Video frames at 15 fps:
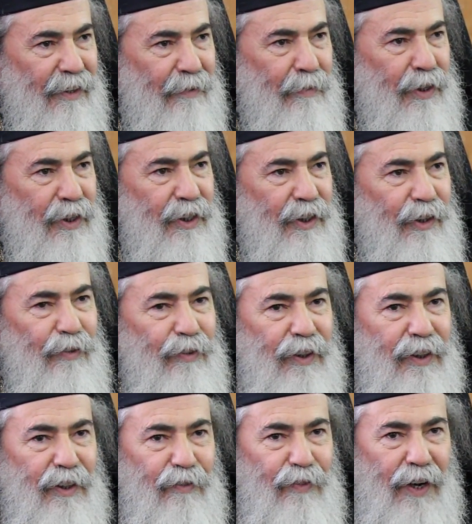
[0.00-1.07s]
the mystery of
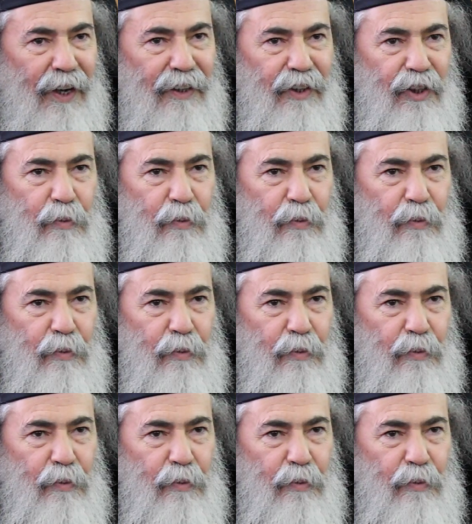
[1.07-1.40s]
the divine